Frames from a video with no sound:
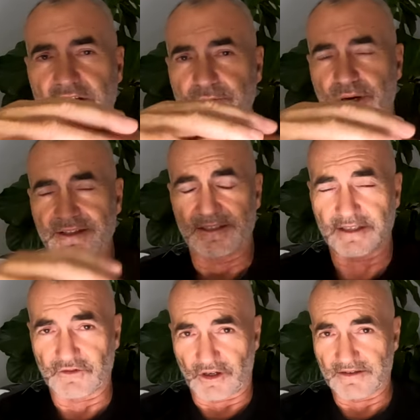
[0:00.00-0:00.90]
sideways,
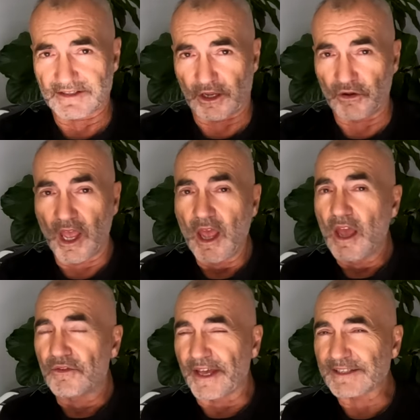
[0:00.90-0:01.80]
etc. So
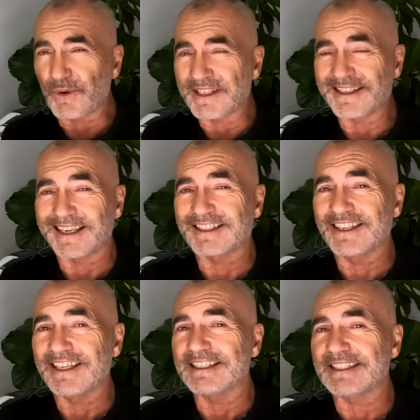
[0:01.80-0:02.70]
that's where
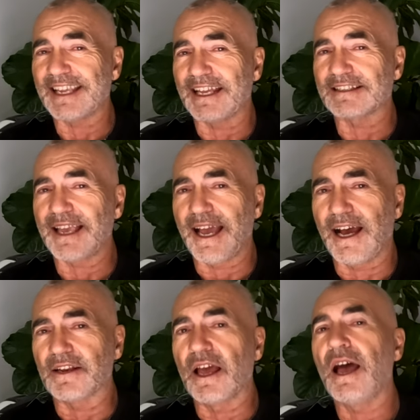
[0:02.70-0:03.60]
6D stands
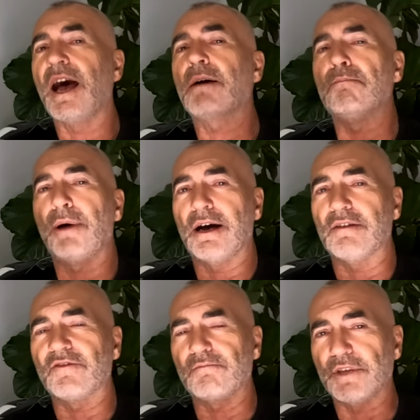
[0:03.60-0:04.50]
out
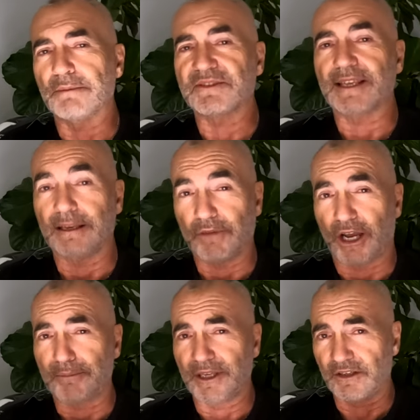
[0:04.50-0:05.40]
above MIPS, in
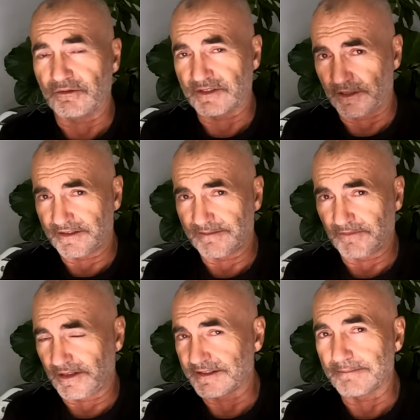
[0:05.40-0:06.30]
my opinion. So this
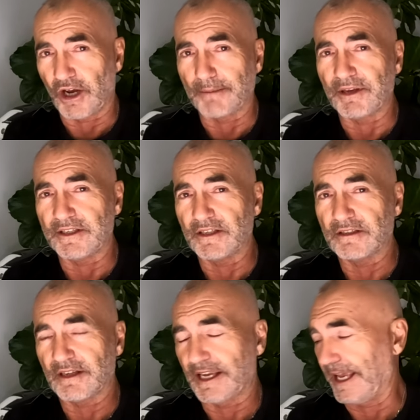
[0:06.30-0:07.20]
is my
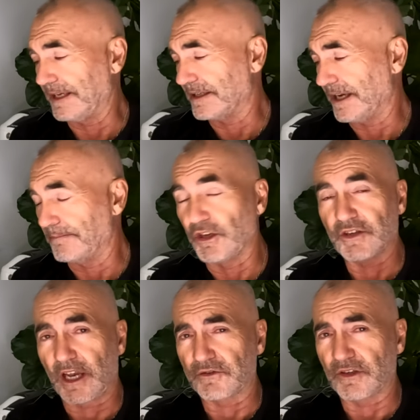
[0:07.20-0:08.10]
opinion, and
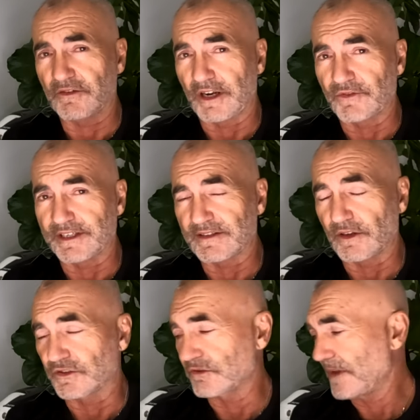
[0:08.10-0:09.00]
but go do your own
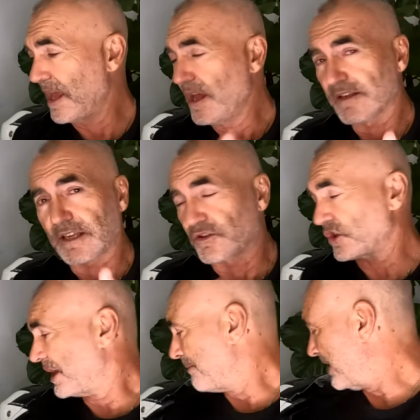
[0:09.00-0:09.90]
research. So I'll
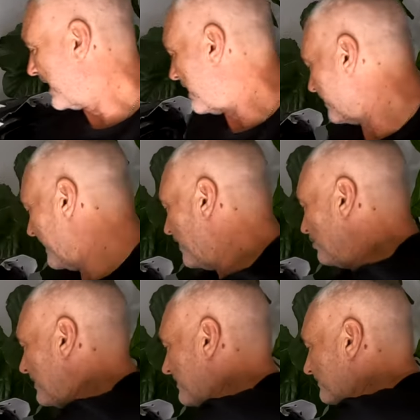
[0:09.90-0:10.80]
show you my current
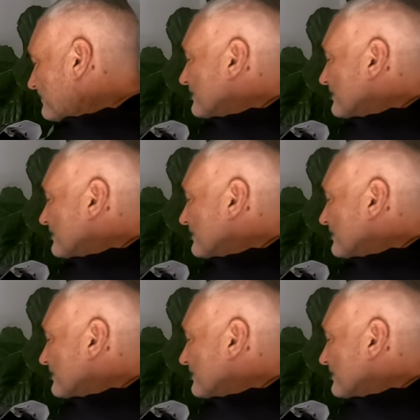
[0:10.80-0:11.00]
helmet.